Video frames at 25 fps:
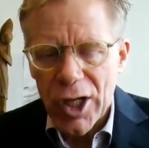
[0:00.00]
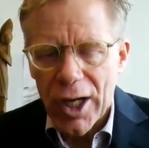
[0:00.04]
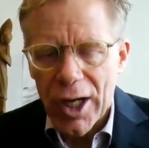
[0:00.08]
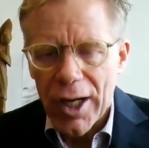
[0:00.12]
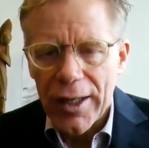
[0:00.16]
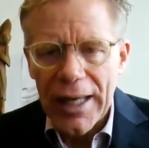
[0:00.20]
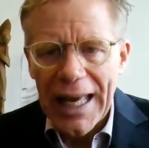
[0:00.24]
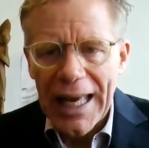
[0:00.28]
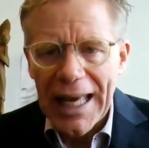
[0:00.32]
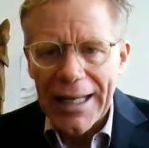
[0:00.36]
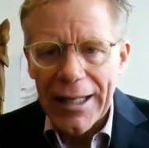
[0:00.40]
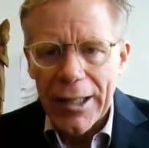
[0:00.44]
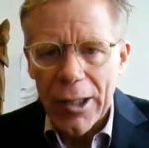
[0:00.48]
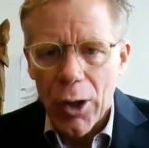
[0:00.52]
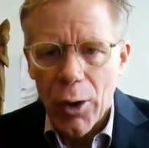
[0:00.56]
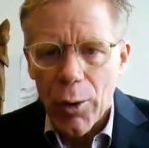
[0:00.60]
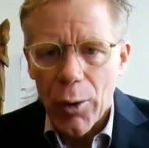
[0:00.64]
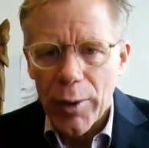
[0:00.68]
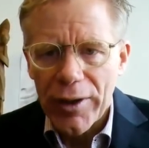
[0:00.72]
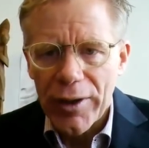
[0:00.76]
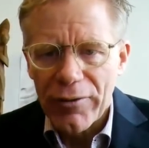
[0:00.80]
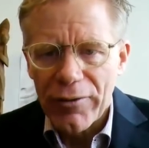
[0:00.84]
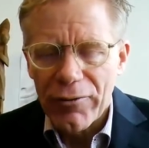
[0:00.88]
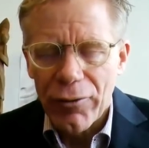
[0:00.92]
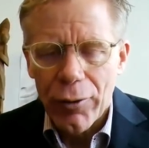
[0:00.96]
China had
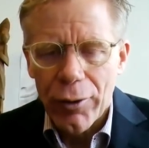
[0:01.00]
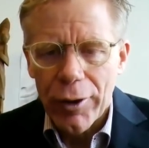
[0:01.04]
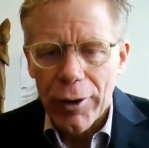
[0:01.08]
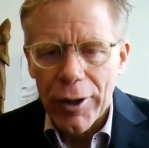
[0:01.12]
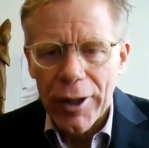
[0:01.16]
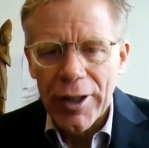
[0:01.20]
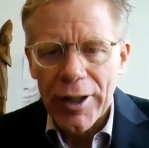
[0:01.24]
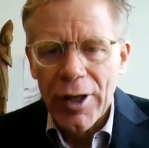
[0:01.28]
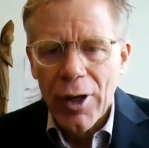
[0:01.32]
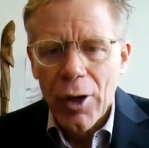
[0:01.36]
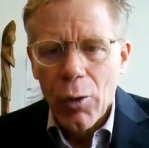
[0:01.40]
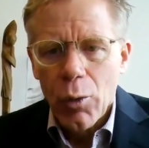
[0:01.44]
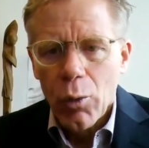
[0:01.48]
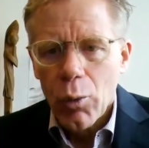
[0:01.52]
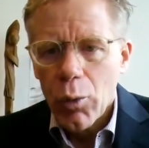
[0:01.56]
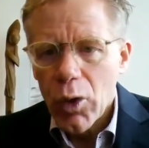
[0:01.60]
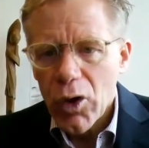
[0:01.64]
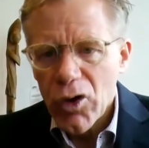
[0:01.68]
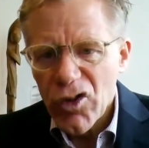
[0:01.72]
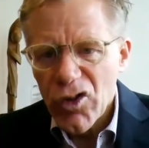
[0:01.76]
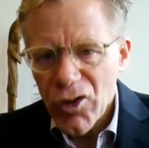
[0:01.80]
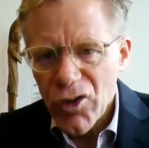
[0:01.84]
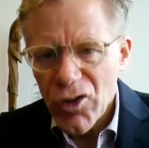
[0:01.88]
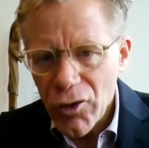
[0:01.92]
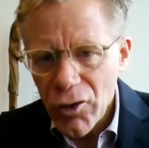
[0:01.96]
going for it
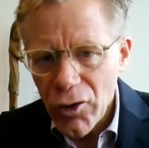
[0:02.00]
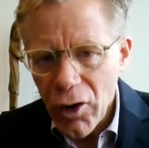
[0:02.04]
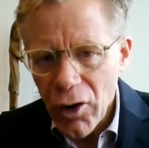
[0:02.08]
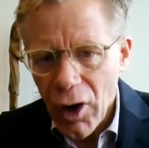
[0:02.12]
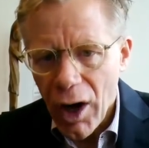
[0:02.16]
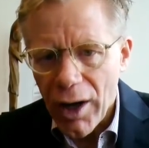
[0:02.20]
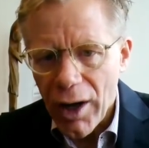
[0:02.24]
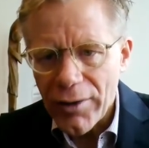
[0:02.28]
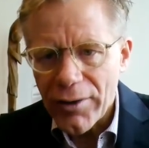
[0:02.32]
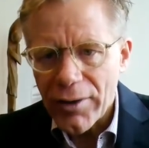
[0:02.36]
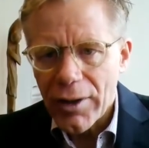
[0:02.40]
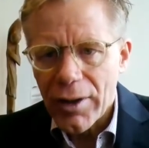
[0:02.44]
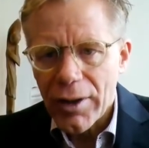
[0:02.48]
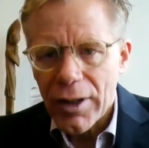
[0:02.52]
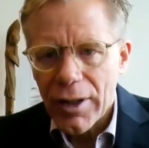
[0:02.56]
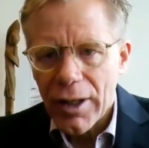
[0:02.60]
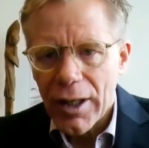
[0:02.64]
was not